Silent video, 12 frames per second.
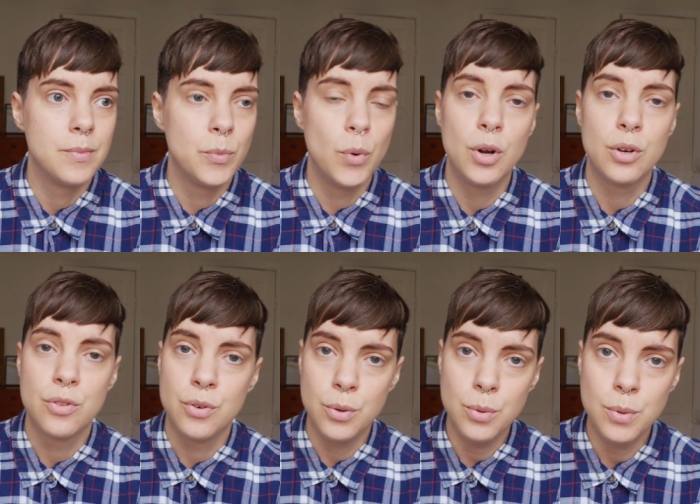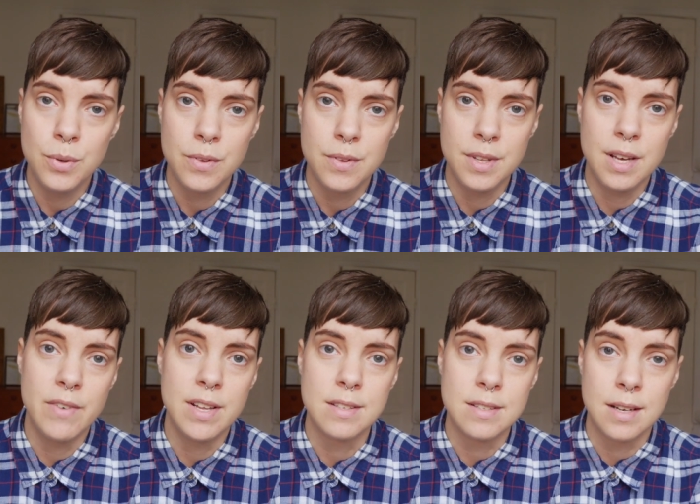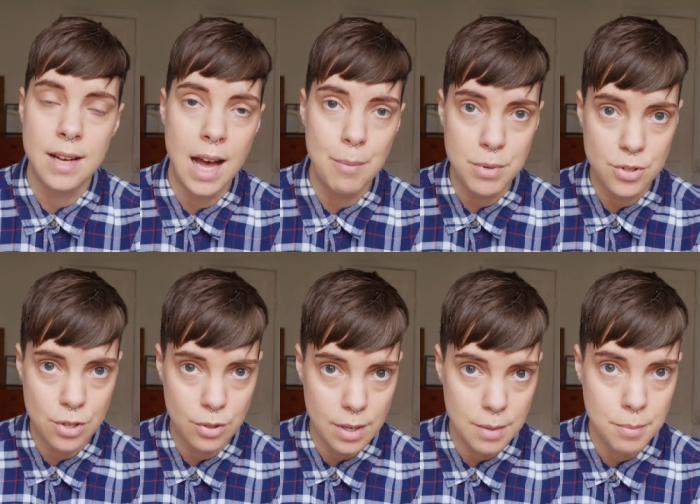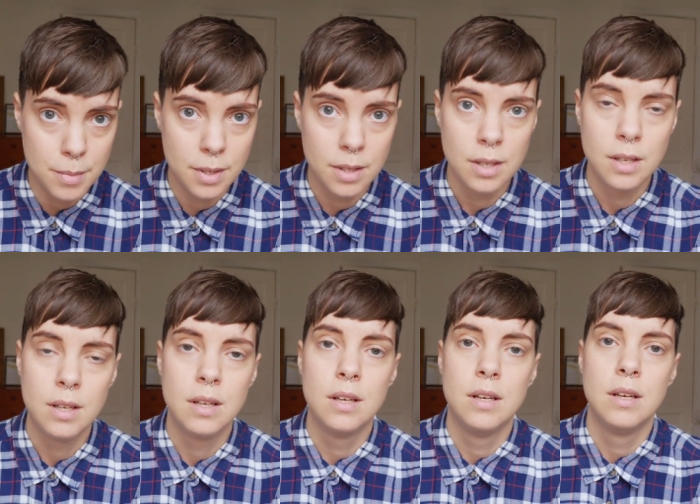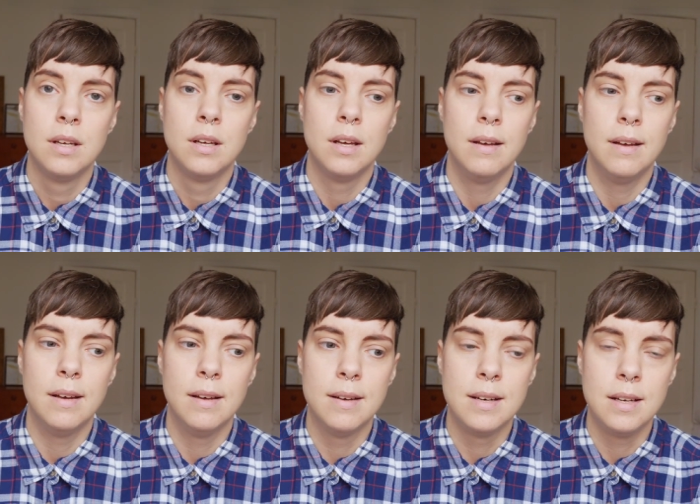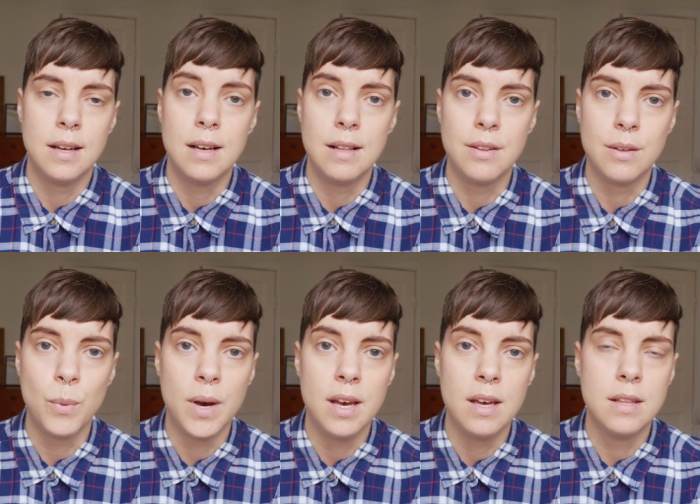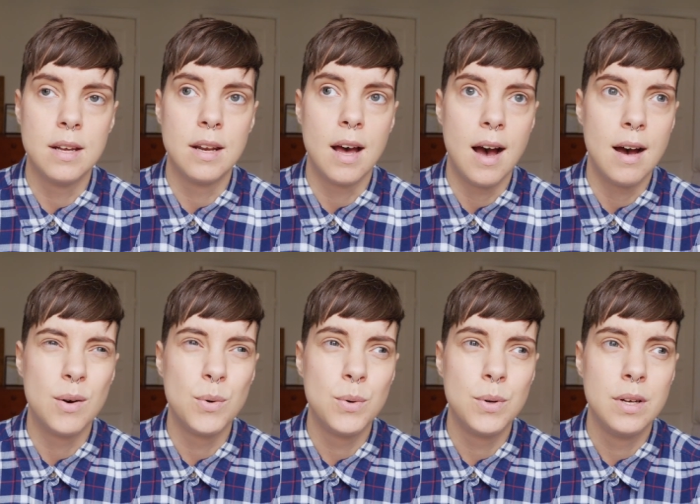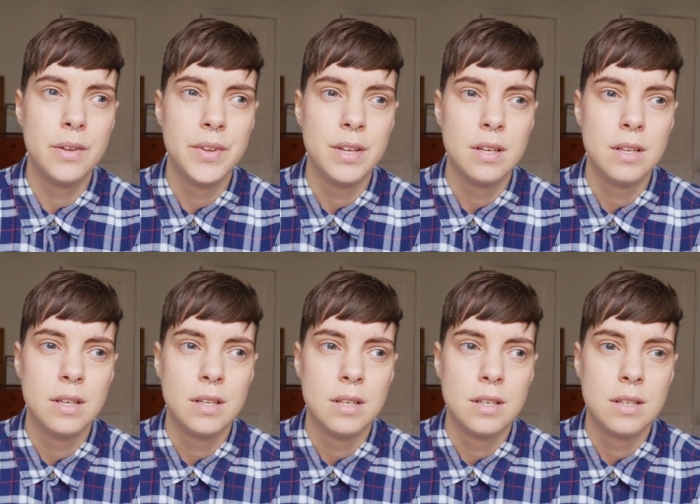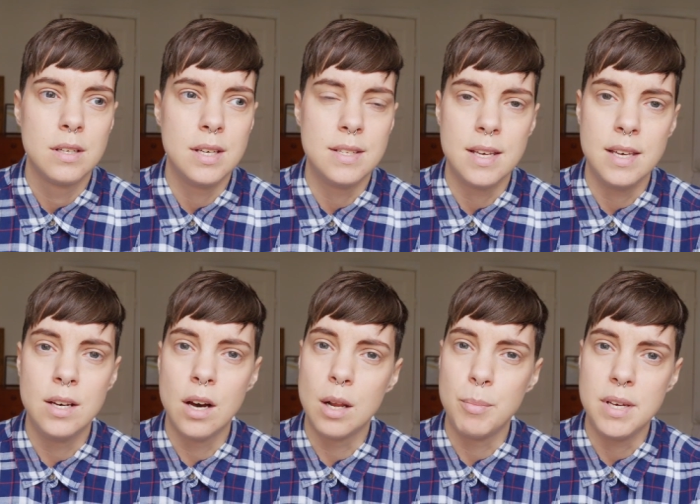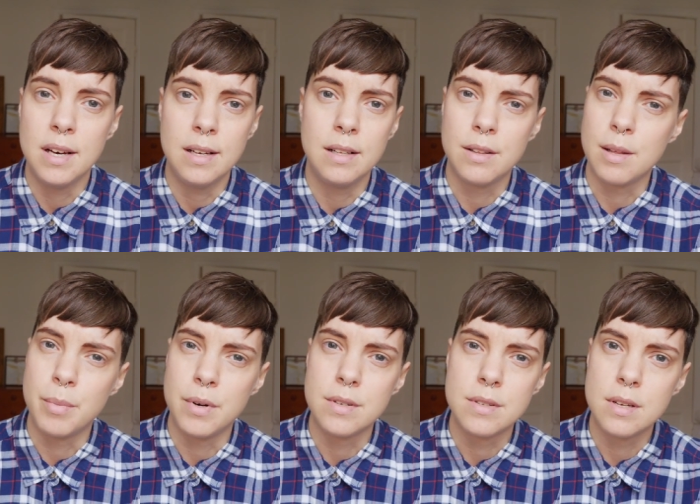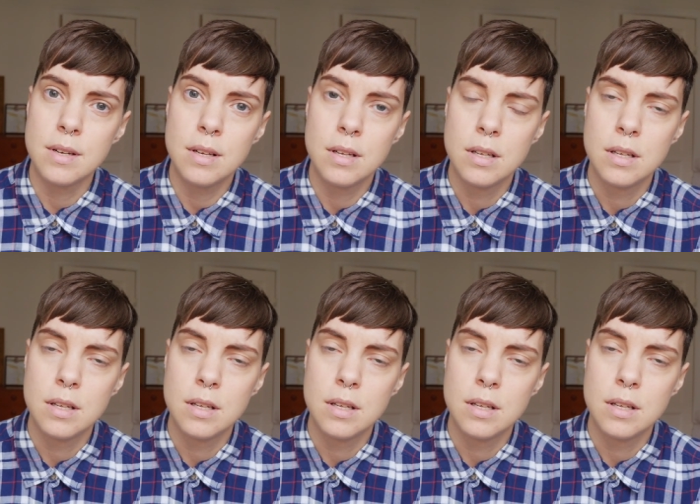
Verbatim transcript: work through the events that happened to him uh, in a healthy way then how is he gonna be a healthy person